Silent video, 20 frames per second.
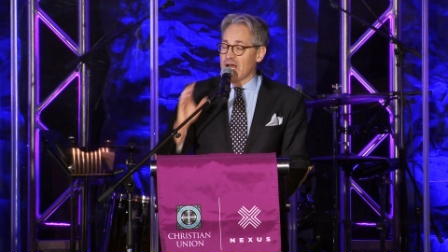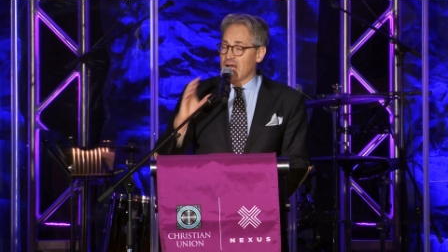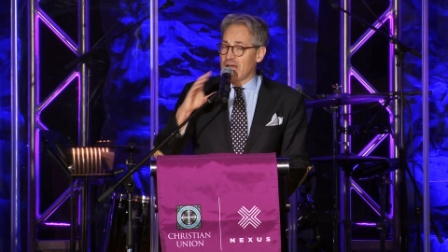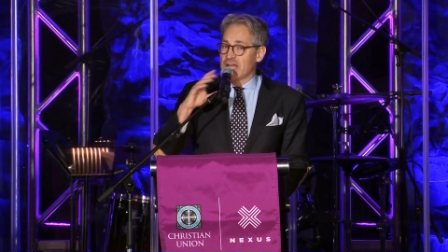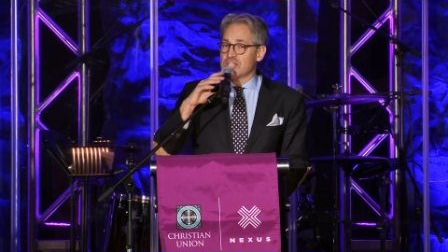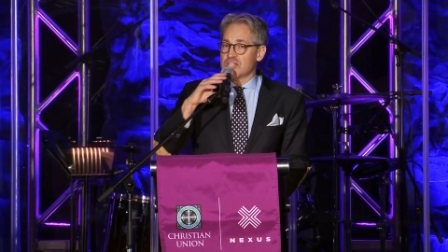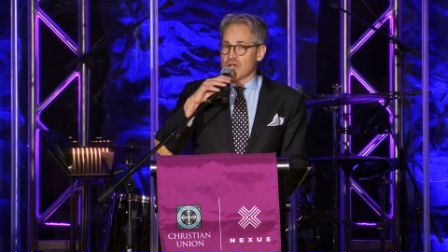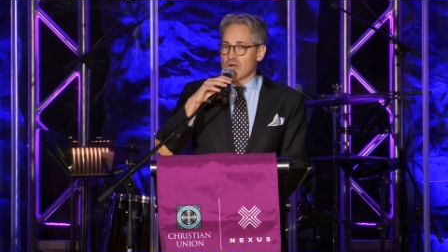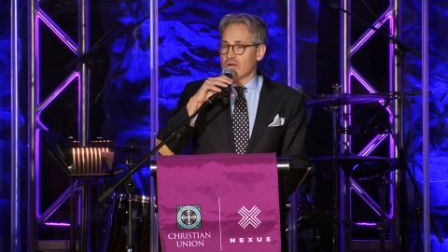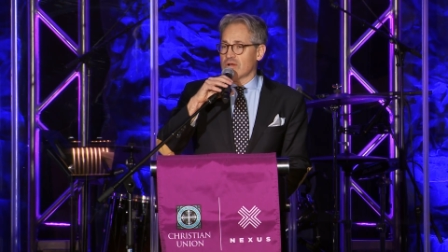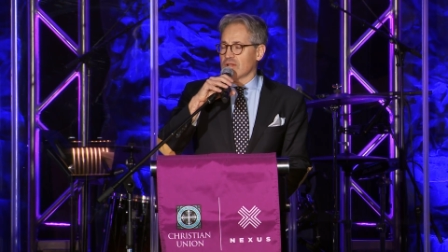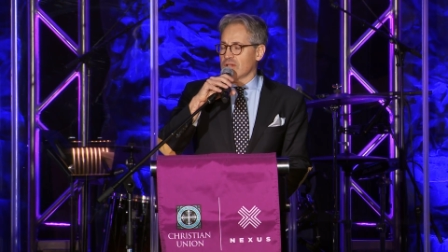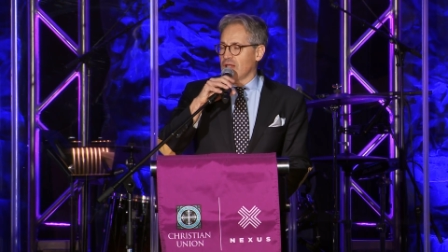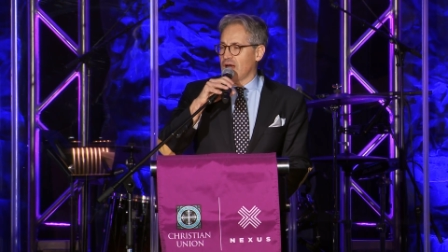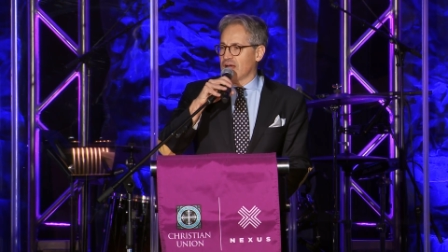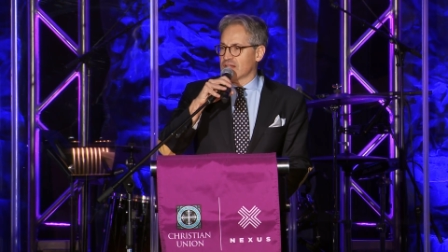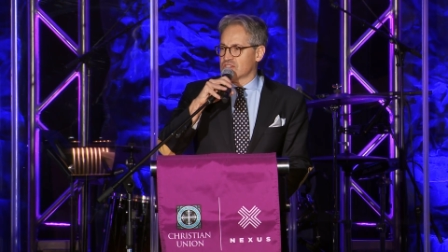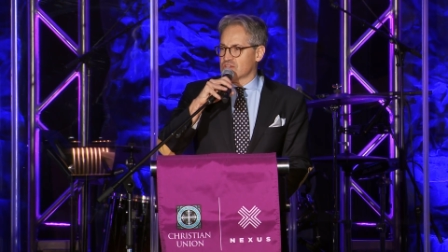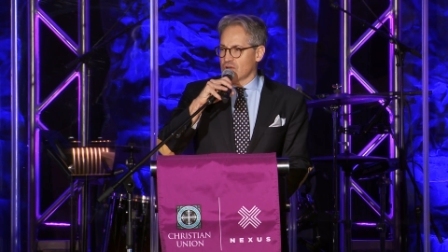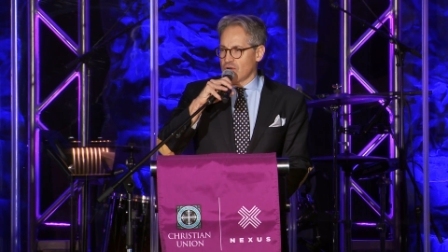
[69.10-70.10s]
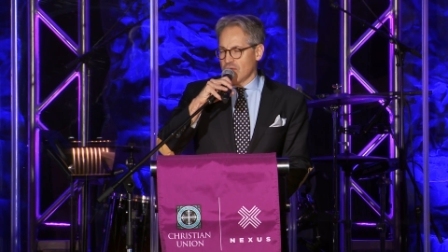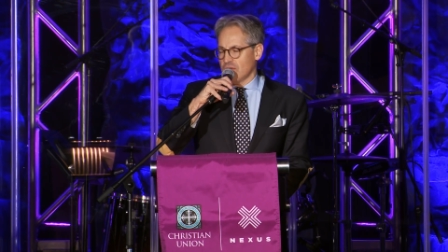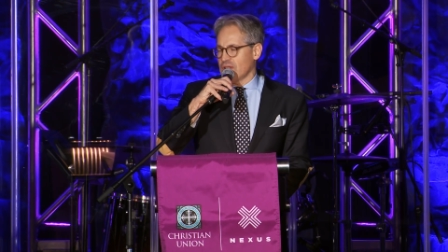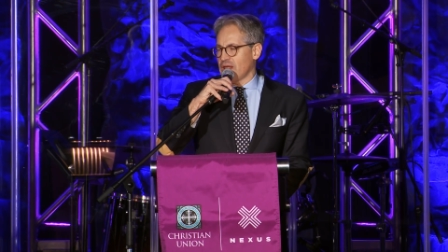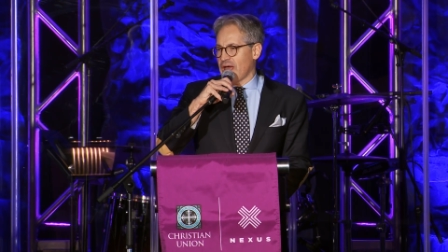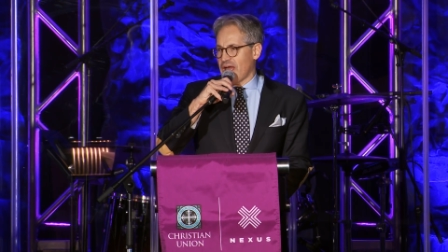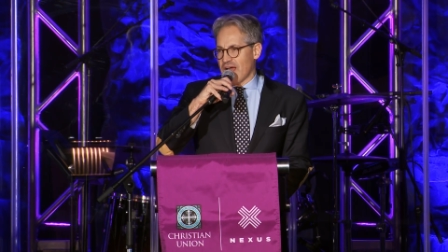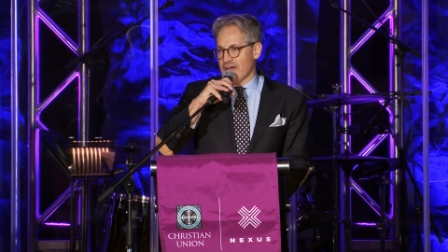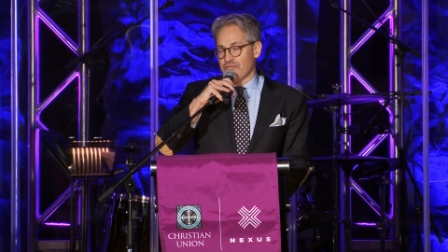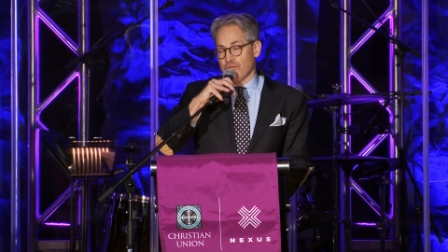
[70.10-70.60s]
I joke a lot, so don't
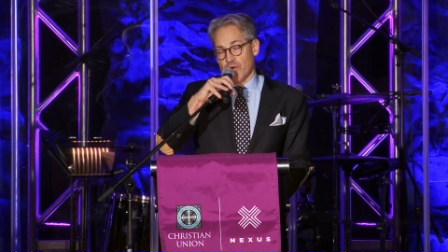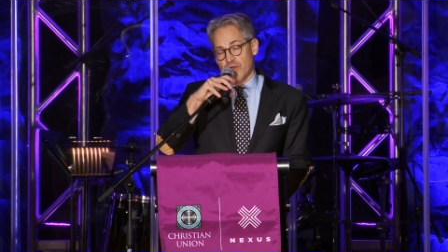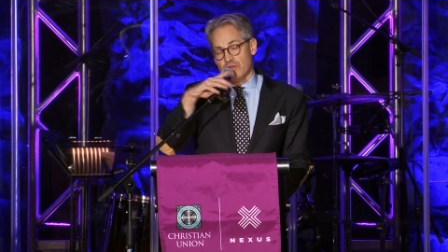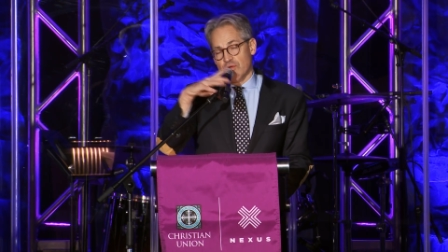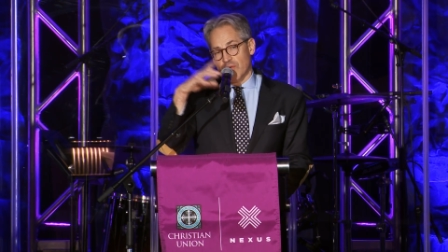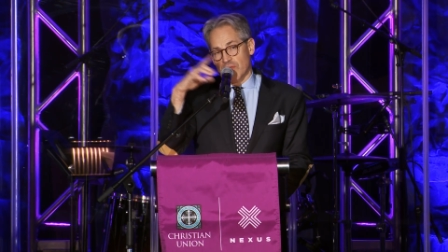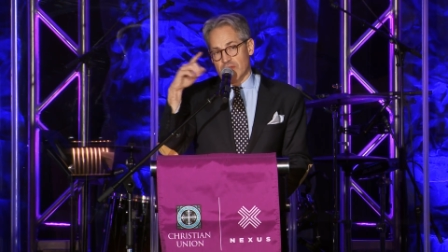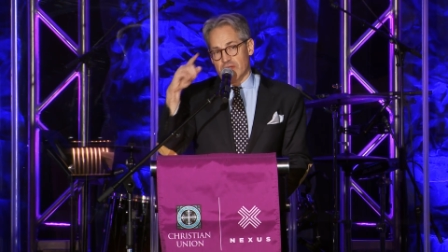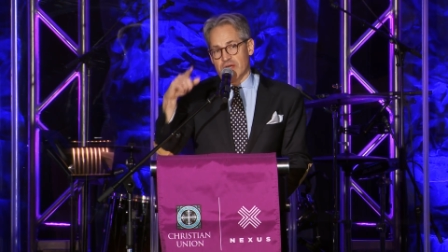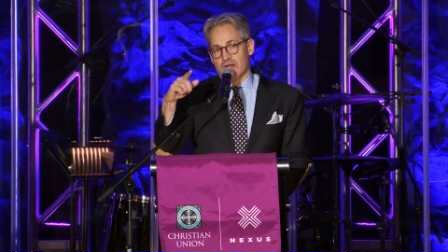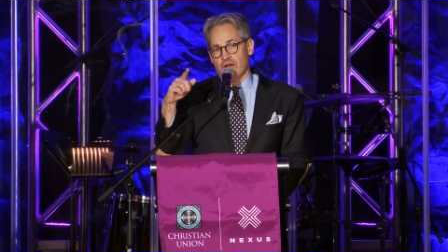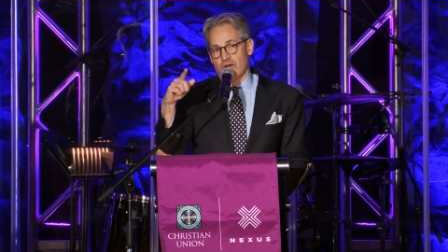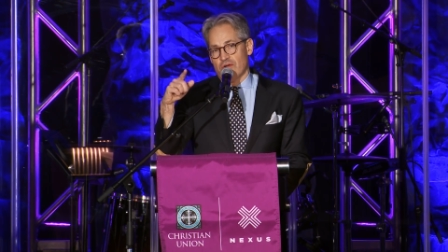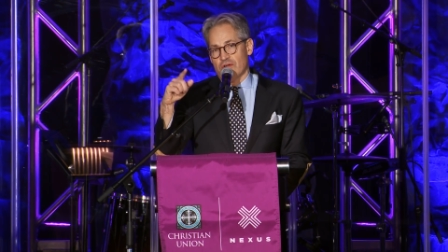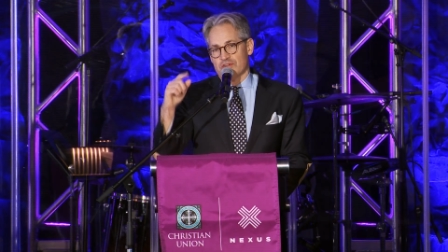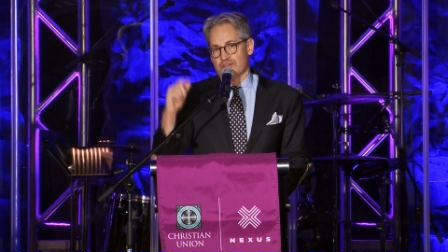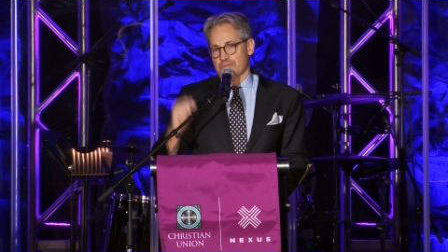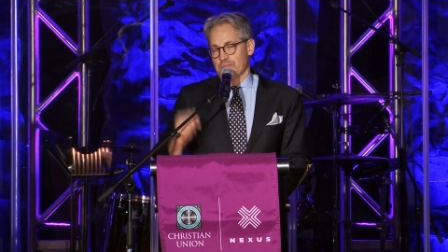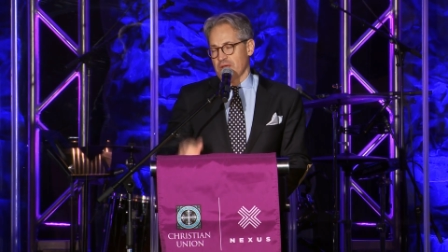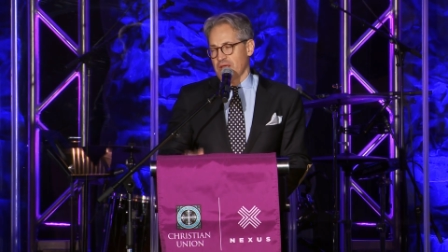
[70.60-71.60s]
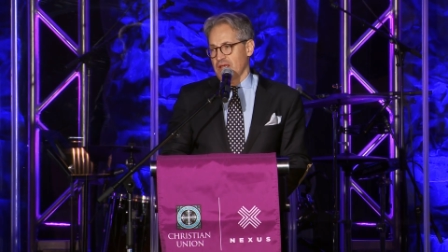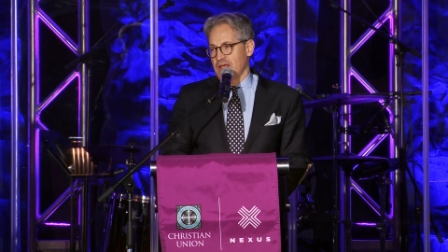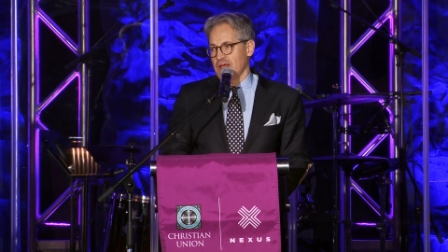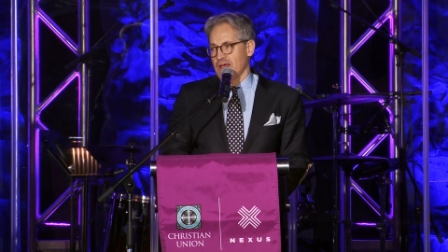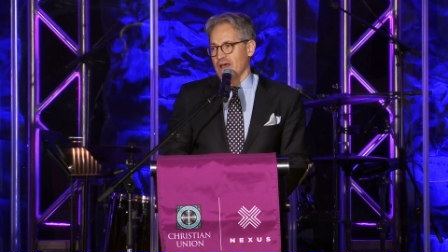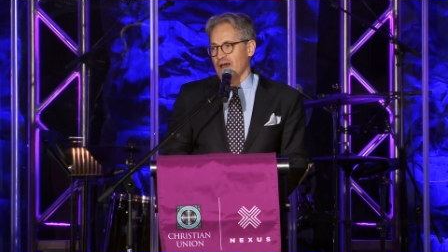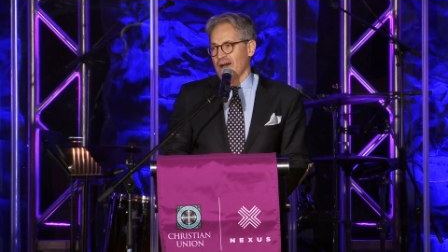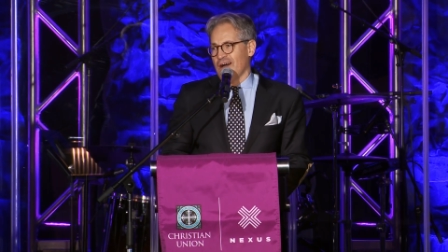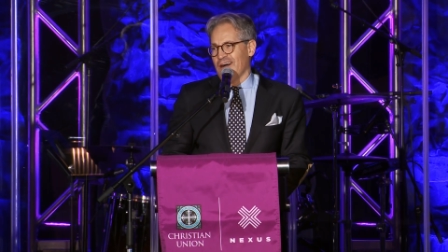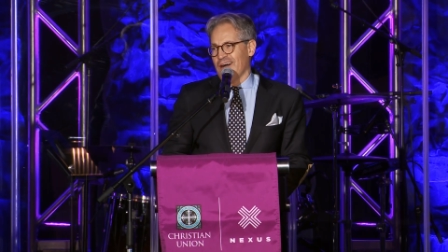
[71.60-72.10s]
laugh or you will encourage me.
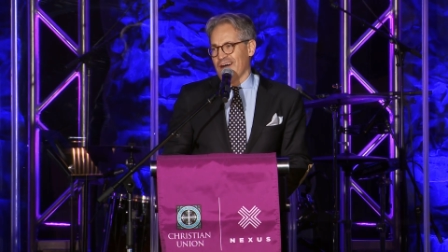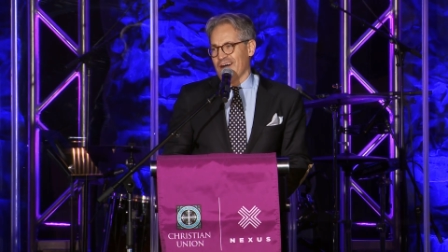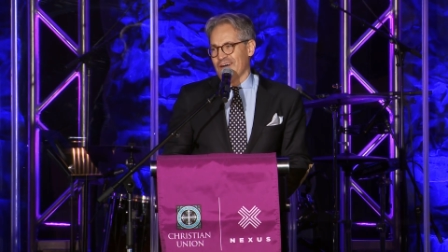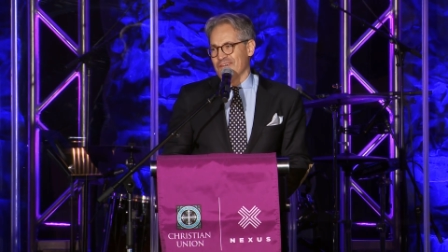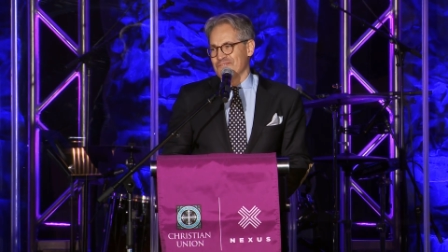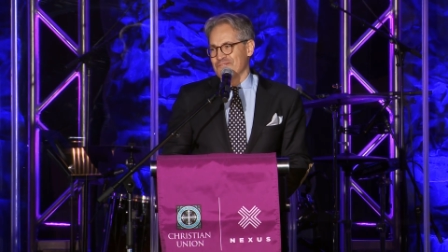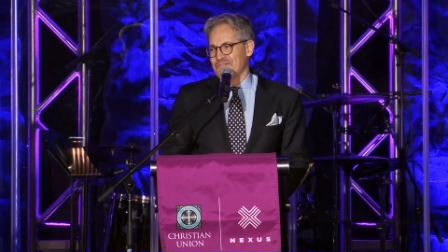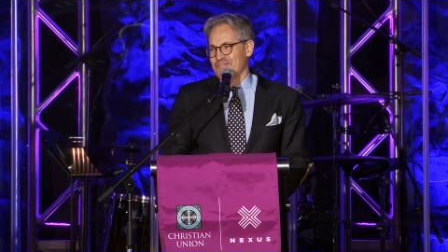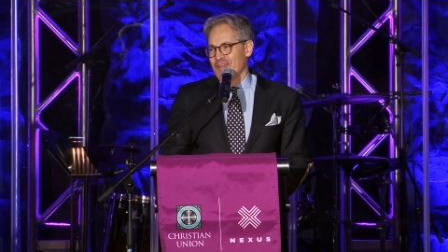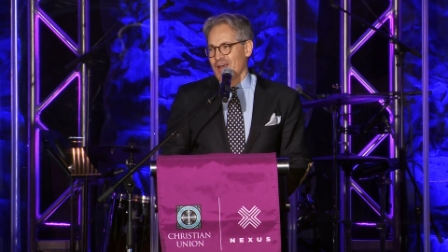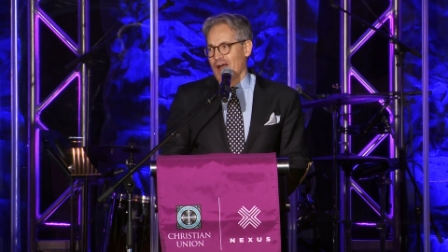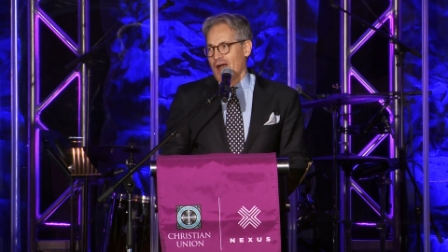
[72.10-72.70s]
Um,